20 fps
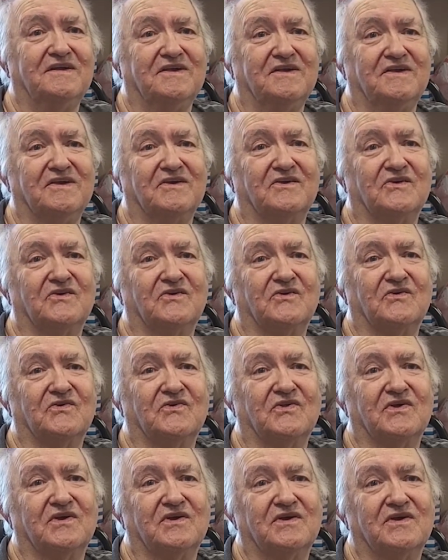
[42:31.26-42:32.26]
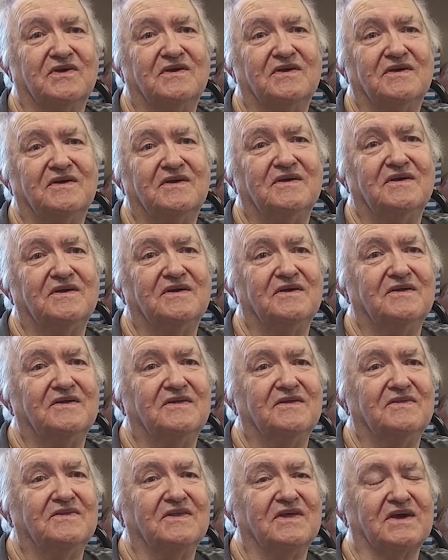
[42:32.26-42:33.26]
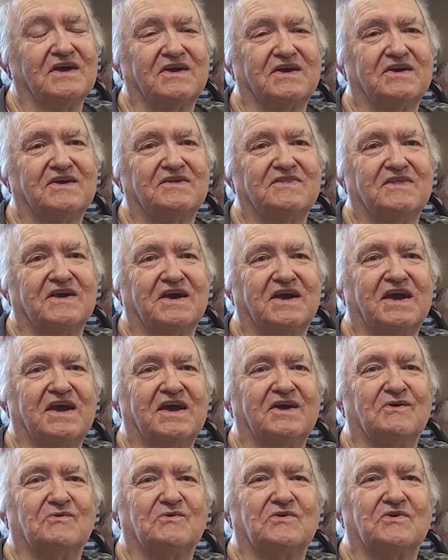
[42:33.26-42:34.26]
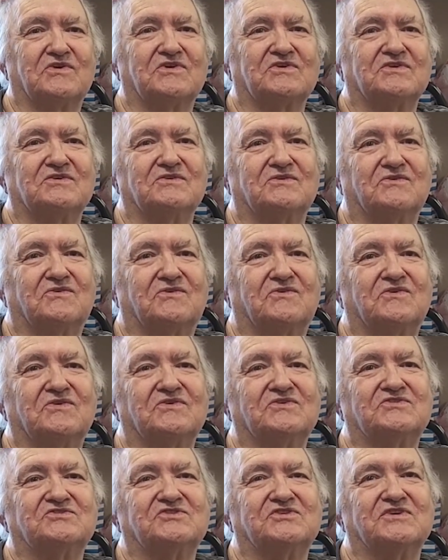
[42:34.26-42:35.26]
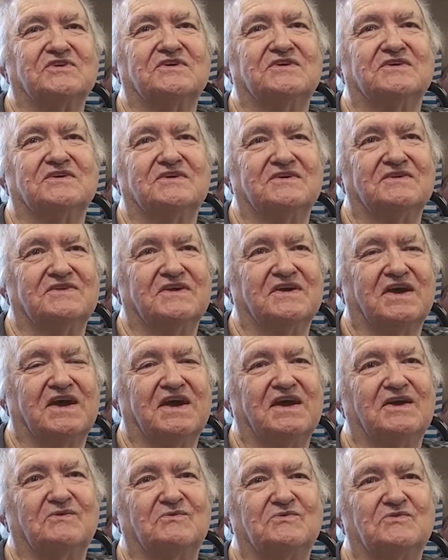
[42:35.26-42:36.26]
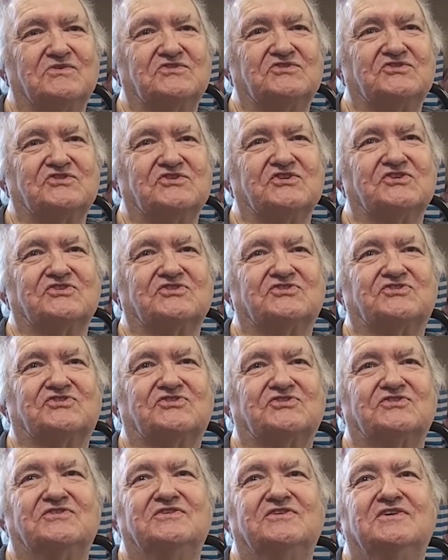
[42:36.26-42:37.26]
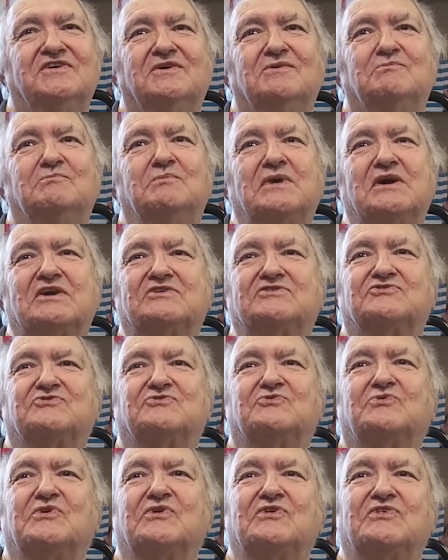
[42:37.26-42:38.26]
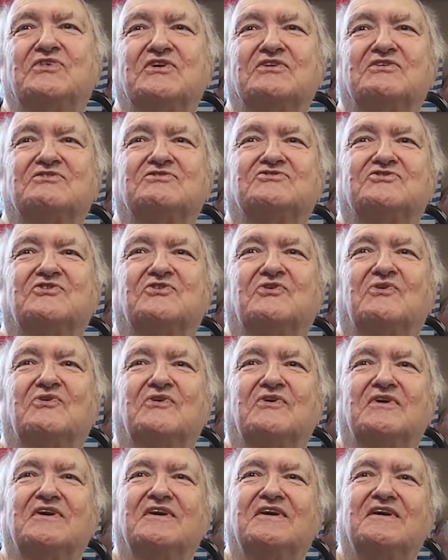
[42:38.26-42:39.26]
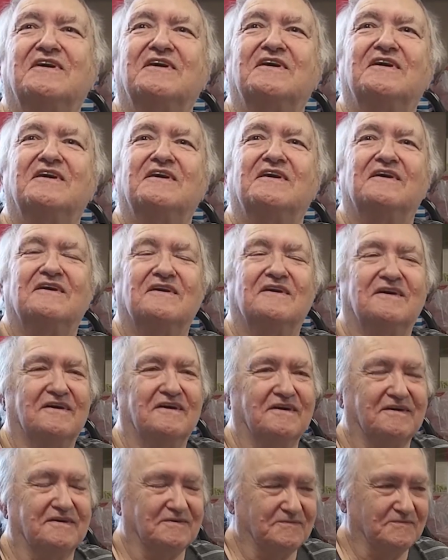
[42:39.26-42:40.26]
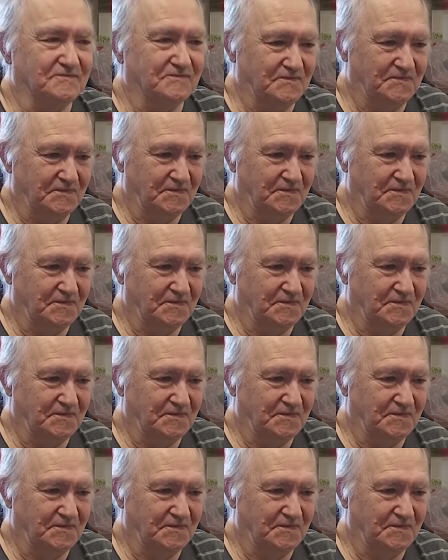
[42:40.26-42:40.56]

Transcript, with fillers: you know they they they can't re- resist they can't resist messing with you so um,